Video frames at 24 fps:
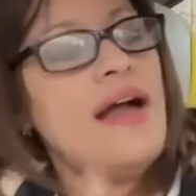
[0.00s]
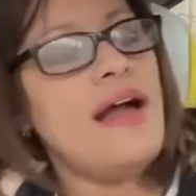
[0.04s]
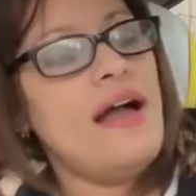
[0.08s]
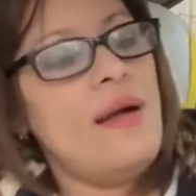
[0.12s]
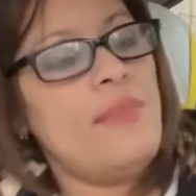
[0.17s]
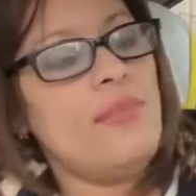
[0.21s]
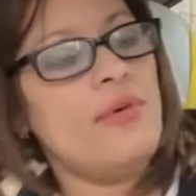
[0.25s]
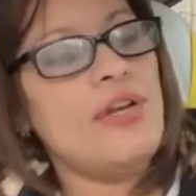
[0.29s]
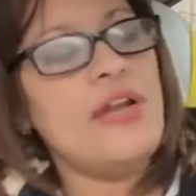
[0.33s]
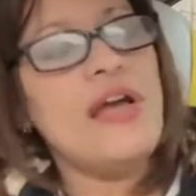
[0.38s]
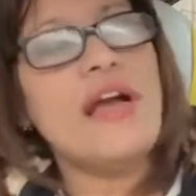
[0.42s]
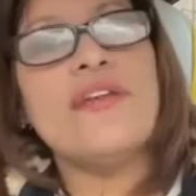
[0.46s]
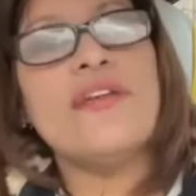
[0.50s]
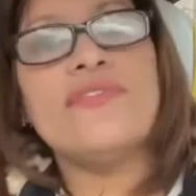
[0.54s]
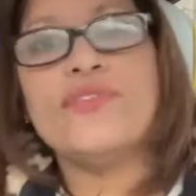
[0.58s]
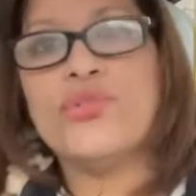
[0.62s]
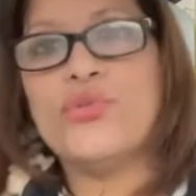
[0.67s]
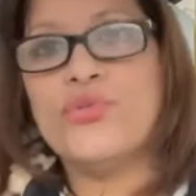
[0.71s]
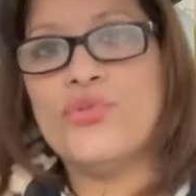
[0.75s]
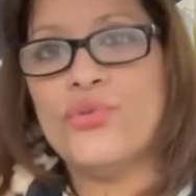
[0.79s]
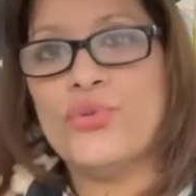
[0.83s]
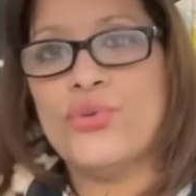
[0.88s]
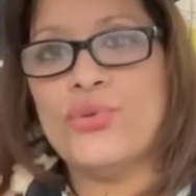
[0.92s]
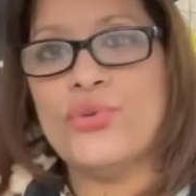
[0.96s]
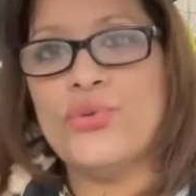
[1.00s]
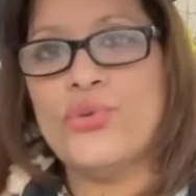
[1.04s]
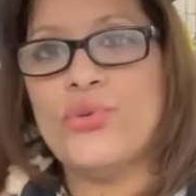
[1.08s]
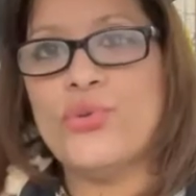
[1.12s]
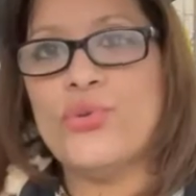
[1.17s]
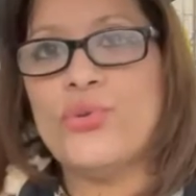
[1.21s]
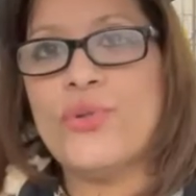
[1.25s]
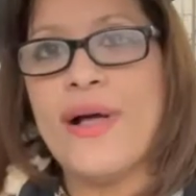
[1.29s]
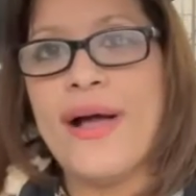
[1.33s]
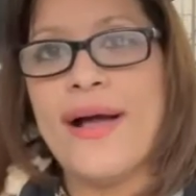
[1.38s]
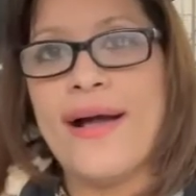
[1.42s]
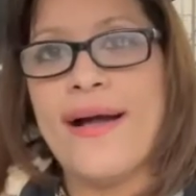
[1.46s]
I'm gonna have to
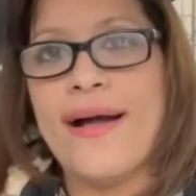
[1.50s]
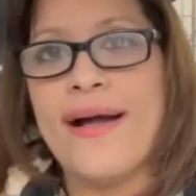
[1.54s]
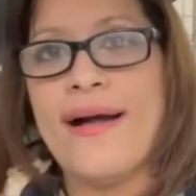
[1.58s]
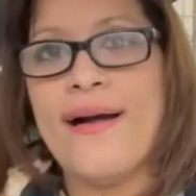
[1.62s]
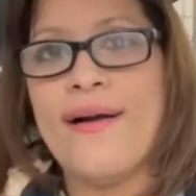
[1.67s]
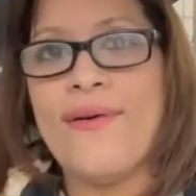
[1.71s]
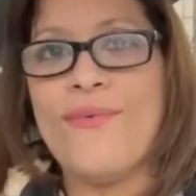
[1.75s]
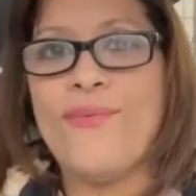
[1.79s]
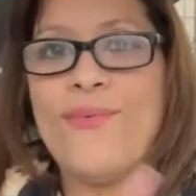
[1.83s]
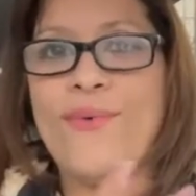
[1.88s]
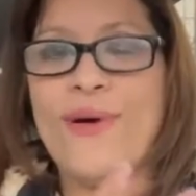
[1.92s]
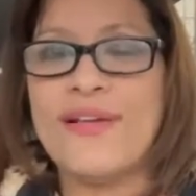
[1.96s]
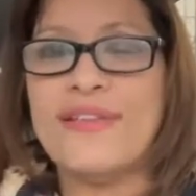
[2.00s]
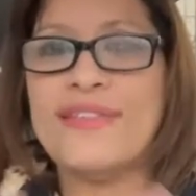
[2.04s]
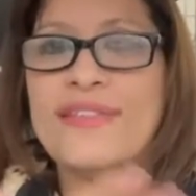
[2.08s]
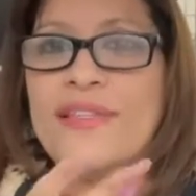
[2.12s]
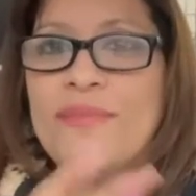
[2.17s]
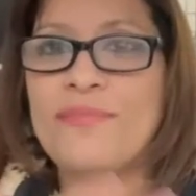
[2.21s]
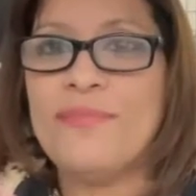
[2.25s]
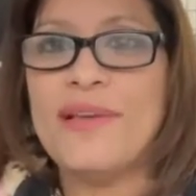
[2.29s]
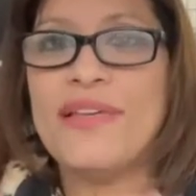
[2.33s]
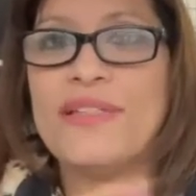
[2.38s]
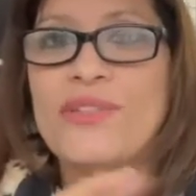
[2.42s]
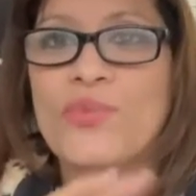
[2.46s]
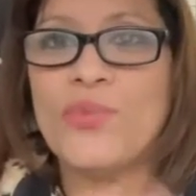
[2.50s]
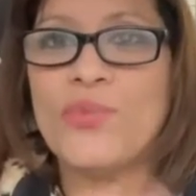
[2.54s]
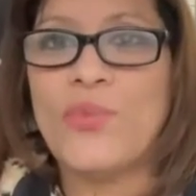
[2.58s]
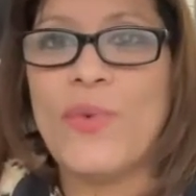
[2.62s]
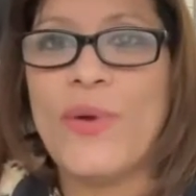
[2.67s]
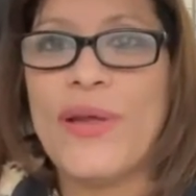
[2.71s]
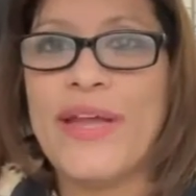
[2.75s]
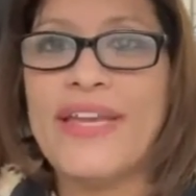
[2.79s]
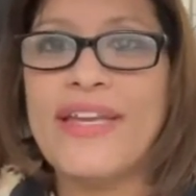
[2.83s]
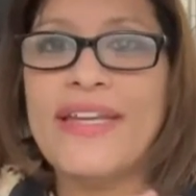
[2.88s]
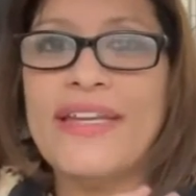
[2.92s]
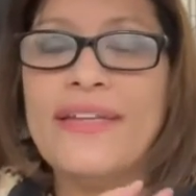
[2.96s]
Google how what's the best
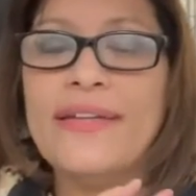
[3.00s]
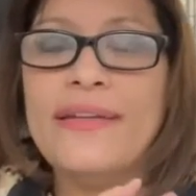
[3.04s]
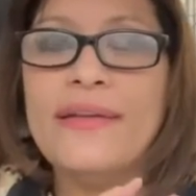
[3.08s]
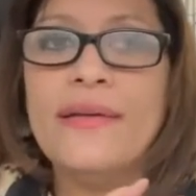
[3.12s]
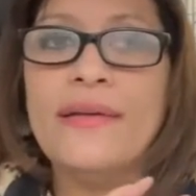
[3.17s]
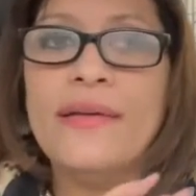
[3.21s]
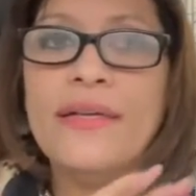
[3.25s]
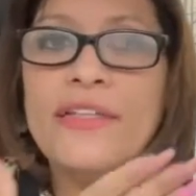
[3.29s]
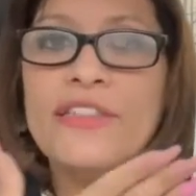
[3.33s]
way